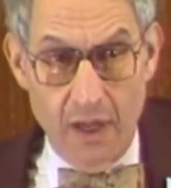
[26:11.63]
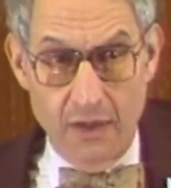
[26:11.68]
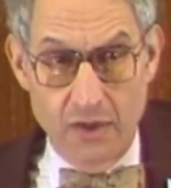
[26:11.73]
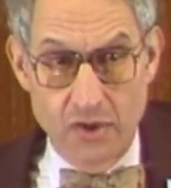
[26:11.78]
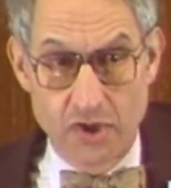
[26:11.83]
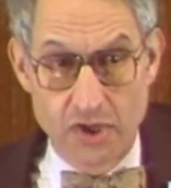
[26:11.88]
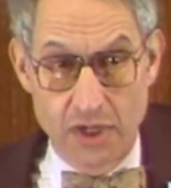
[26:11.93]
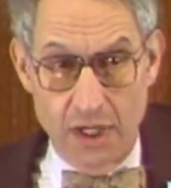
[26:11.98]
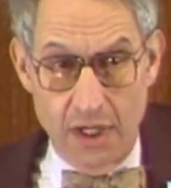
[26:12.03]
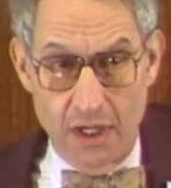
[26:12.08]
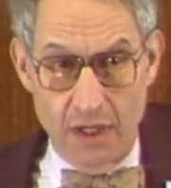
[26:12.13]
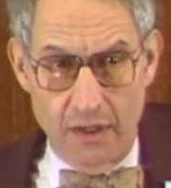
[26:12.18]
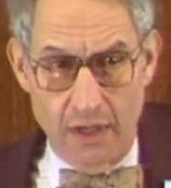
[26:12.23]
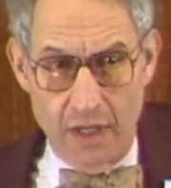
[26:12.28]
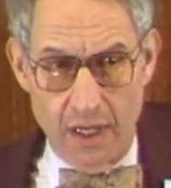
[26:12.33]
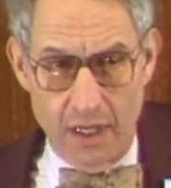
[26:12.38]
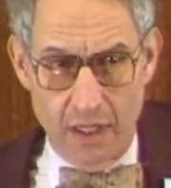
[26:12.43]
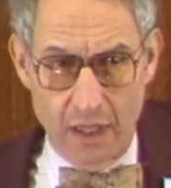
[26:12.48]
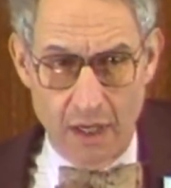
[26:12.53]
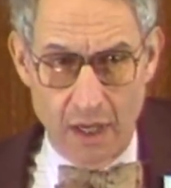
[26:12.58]
sheer
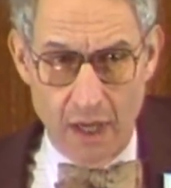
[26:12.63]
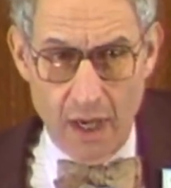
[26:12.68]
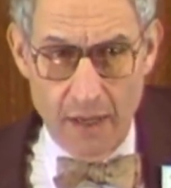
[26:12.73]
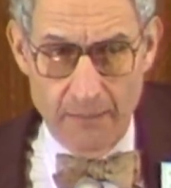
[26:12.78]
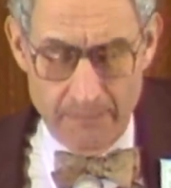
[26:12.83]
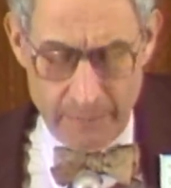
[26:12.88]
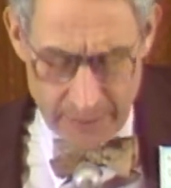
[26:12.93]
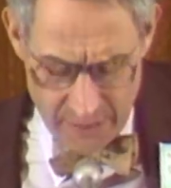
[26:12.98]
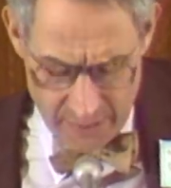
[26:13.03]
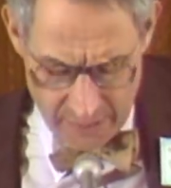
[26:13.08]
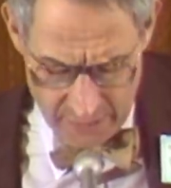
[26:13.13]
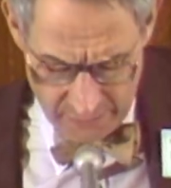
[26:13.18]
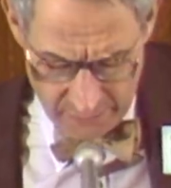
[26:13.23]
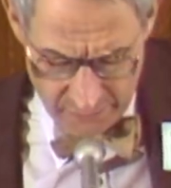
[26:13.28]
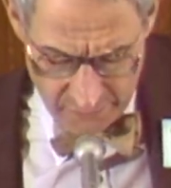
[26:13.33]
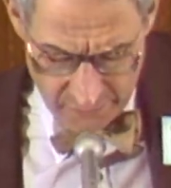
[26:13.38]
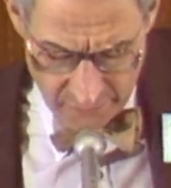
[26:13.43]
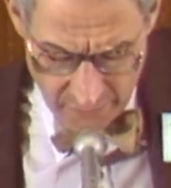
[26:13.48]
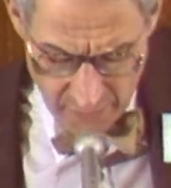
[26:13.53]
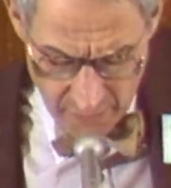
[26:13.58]

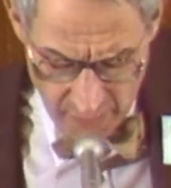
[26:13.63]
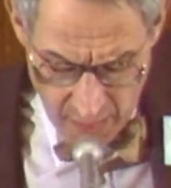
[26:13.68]
incompetence.